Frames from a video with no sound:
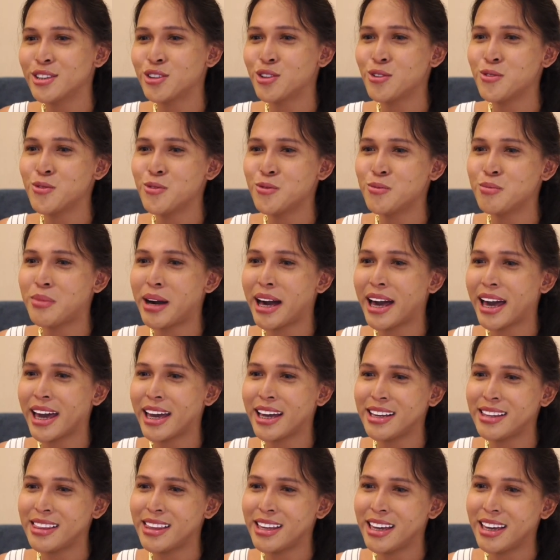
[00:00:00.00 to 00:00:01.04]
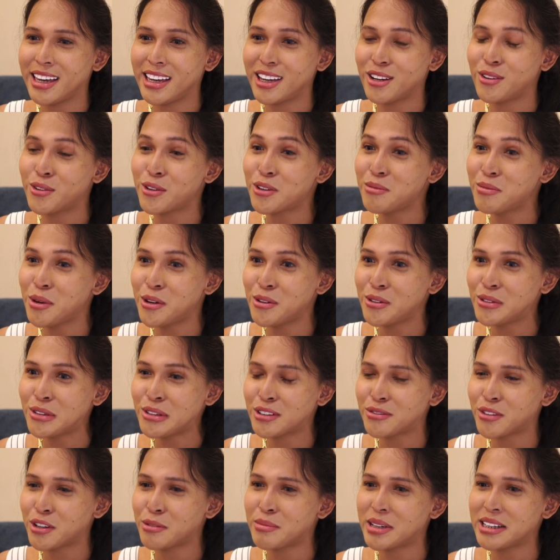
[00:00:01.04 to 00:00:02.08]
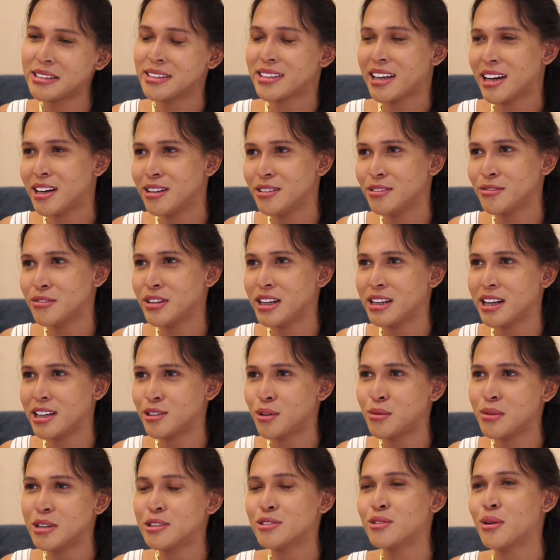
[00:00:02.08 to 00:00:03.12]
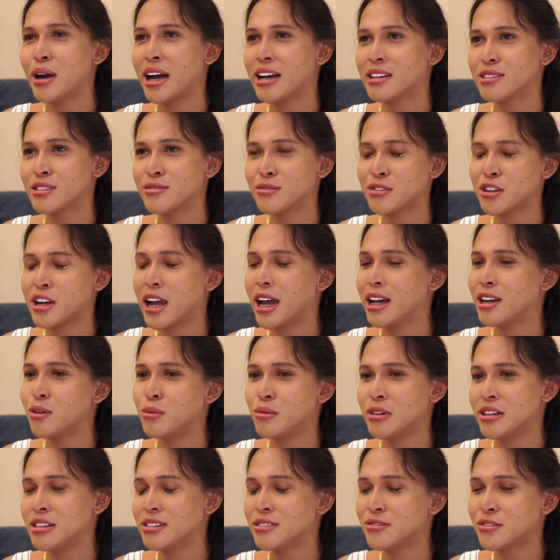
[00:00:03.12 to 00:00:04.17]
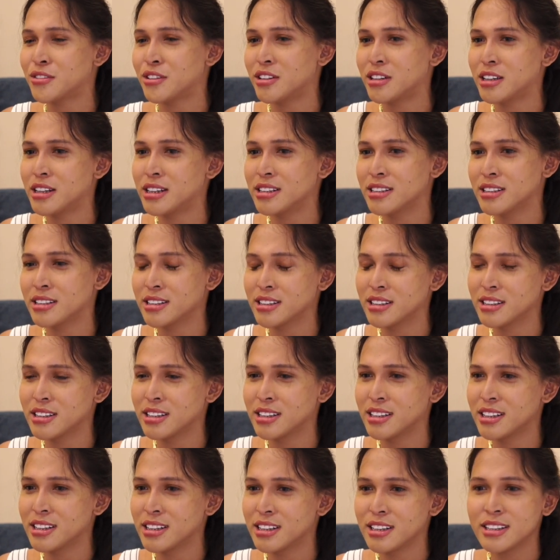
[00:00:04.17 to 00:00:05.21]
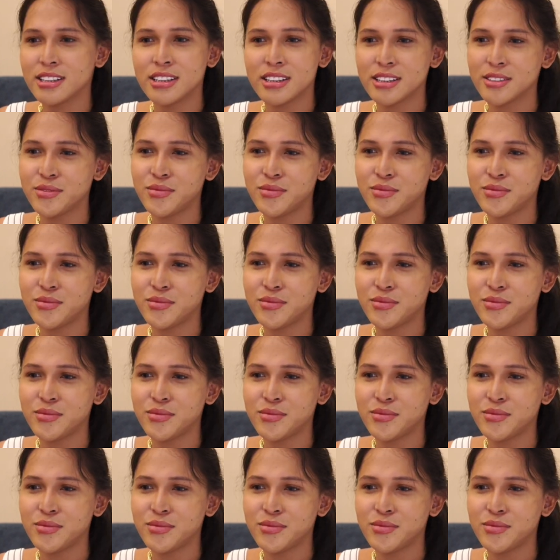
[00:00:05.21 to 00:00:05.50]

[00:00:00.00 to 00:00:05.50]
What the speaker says: to buy the hormones for myself, and I don't want to ask for anyone for it.